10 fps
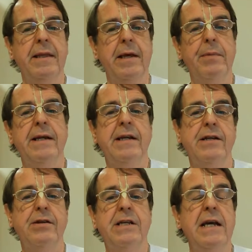The ability
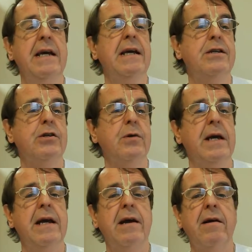to see, to
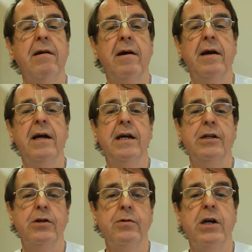hear,
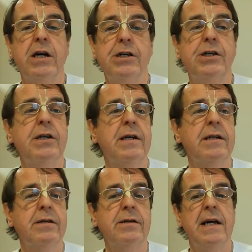to touch,
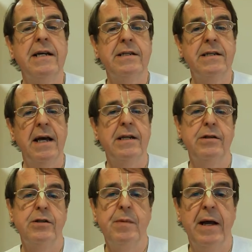to taste, and
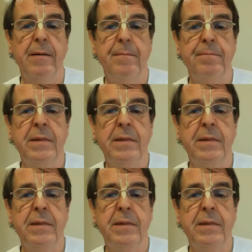to smell.